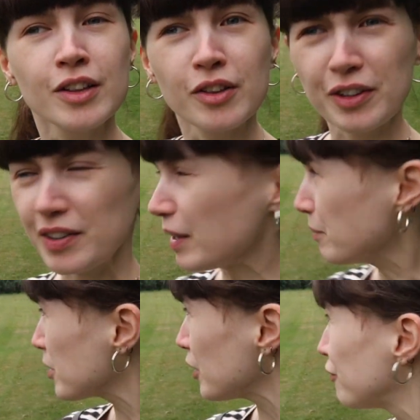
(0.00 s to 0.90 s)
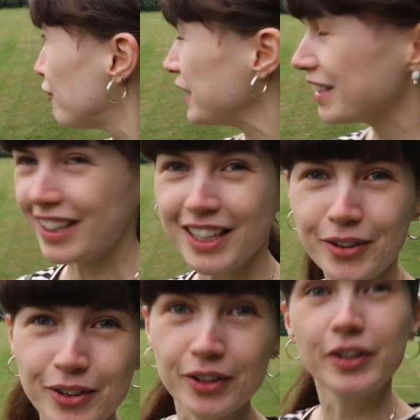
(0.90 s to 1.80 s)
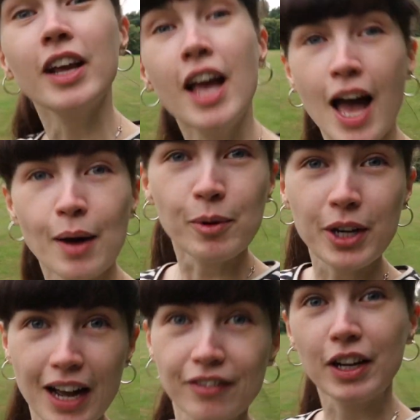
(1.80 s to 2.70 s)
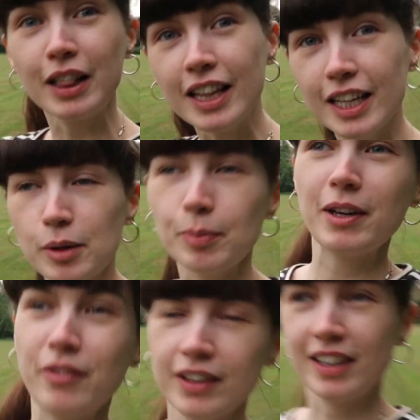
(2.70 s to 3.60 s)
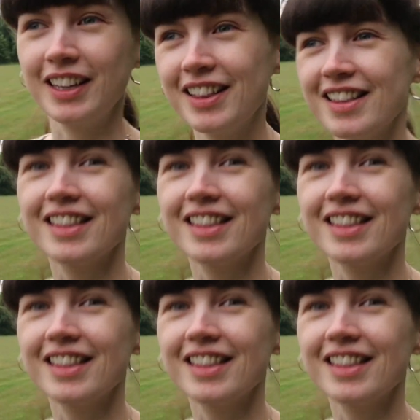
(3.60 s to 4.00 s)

So there's some sort of fun day going on, and we are having a little bit of a dance.